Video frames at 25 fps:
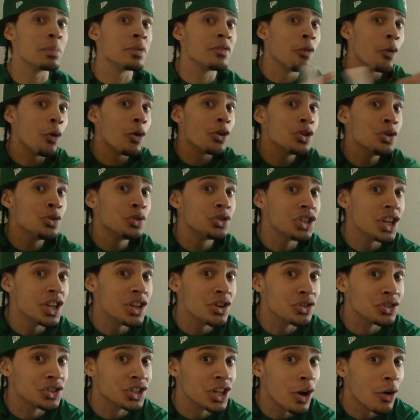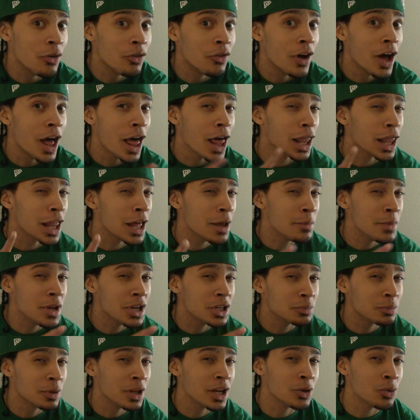before you shit yourself, let me
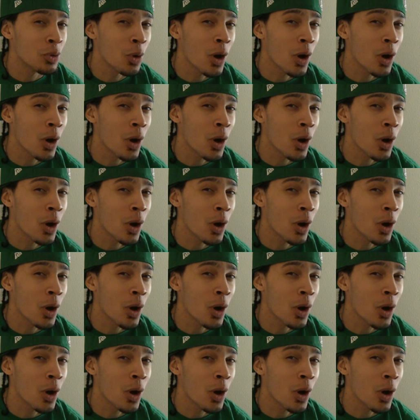explain